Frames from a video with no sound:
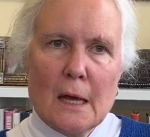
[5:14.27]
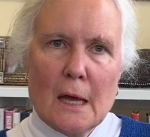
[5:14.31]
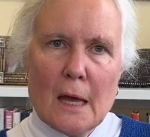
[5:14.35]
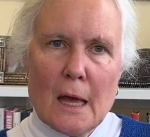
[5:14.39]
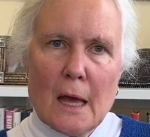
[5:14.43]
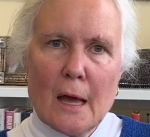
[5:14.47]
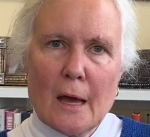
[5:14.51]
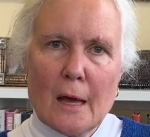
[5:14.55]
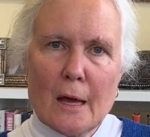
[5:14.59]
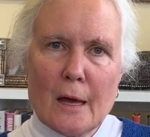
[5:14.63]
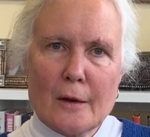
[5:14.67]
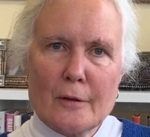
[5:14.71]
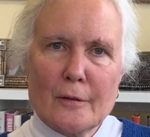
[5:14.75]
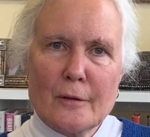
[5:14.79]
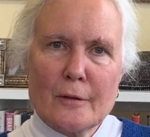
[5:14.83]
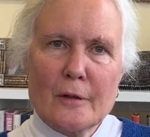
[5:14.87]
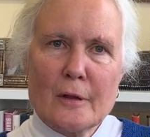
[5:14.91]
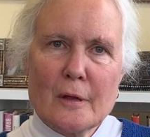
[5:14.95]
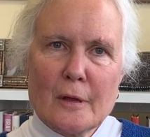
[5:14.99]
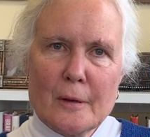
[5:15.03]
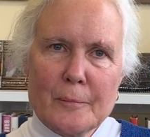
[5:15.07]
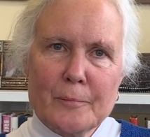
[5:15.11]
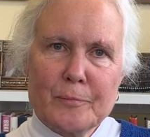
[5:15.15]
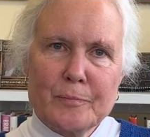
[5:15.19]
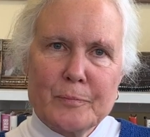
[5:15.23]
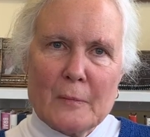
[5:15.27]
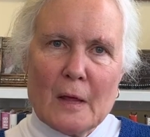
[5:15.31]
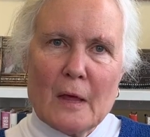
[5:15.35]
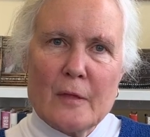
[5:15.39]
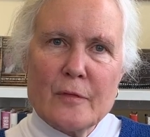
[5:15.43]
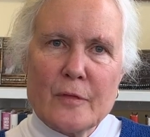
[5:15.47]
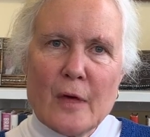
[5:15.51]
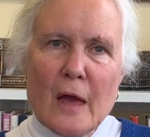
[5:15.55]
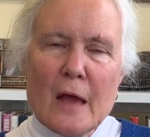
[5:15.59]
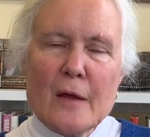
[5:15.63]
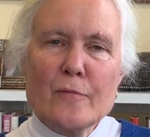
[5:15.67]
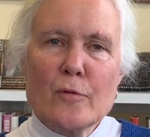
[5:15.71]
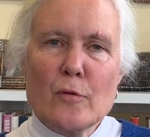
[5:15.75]
And
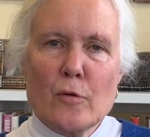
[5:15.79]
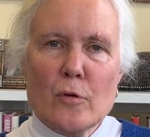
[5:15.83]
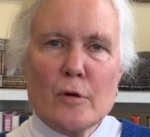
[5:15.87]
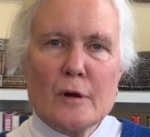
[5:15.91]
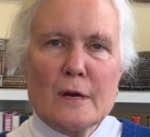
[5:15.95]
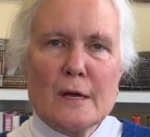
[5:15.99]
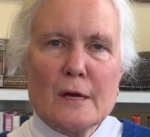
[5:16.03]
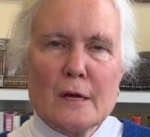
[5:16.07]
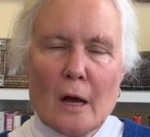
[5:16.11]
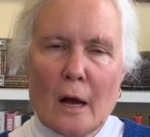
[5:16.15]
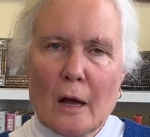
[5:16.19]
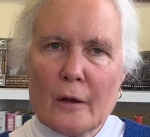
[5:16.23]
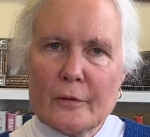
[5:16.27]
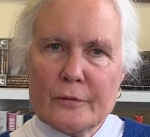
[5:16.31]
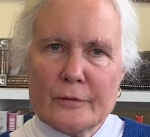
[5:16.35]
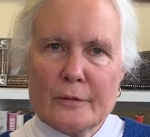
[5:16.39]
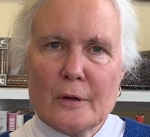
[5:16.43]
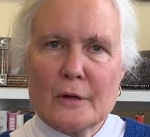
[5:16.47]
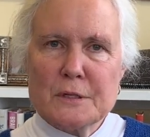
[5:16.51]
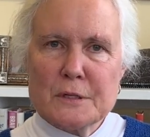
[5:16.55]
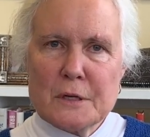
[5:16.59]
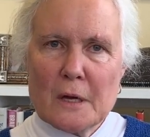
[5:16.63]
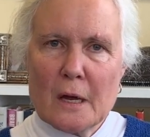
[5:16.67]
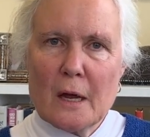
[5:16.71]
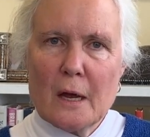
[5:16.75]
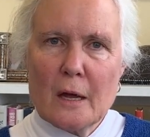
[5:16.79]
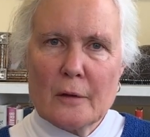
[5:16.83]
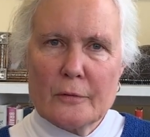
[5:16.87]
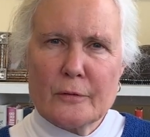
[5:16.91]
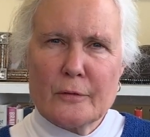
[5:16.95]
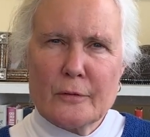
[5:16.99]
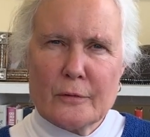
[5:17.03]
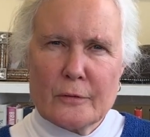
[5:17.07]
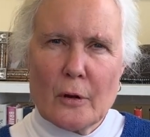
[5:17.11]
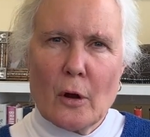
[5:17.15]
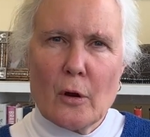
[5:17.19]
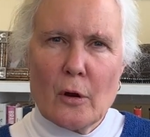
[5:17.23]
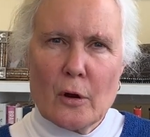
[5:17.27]
they've already got such a head
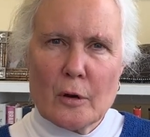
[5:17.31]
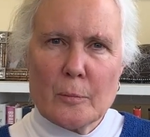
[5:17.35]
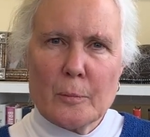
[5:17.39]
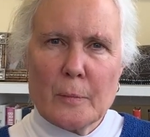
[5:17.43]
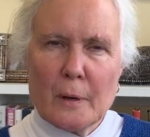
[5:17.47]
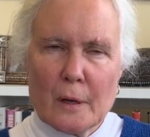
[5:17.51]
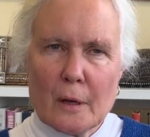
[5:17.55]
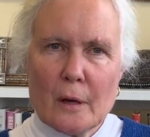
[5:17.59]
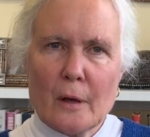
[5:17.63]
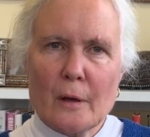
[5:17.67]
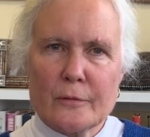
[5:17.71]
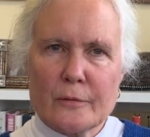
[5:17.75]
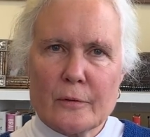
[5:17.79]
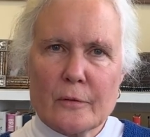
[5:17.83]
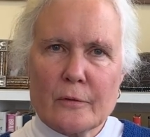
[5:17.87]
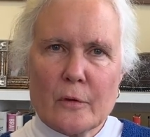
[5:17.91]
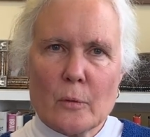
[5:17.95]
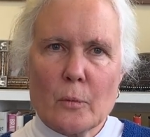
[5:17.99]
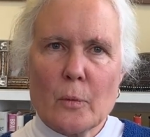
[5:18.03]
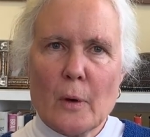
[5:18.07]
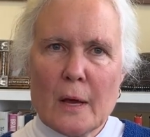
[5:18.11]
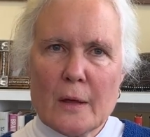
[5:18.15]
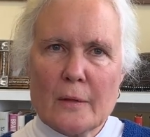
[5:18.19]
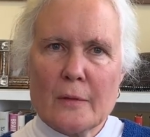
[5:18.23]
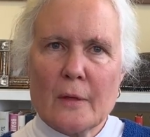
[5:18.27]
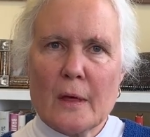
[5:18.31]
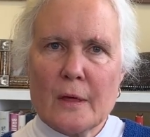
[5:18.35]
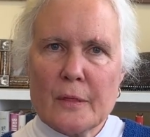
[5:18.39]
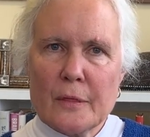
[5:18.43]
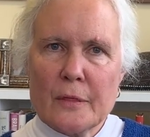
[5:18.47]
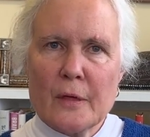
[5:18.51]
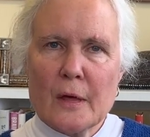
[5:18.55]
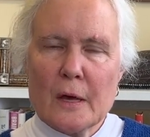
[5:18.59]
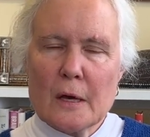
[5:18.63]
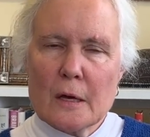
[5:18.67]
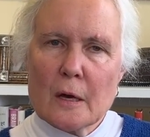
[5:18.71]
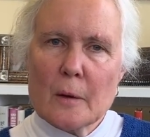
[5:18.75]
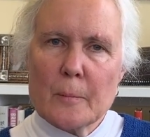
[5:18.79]
start because of the way they
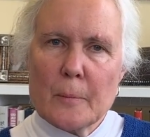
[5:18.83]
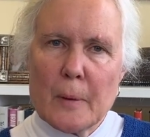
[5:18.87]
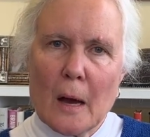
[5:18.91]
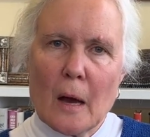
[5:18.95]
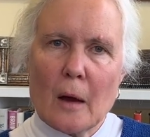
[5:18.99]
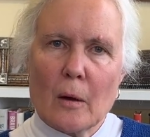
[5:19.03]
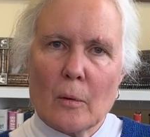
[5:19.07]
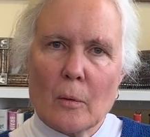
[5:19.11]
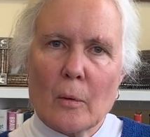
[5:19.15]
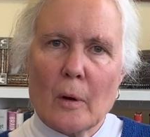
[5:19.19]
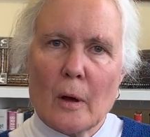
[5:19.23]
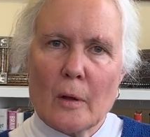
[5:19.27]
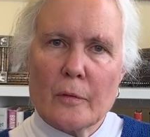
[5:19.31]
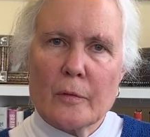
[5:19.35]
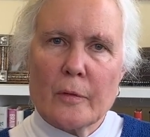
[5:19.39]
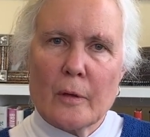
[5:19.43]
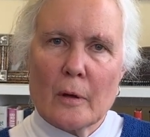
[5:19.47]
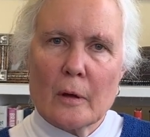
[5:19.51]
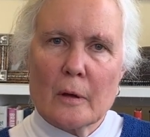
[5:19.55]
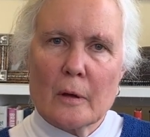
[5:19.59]
think about what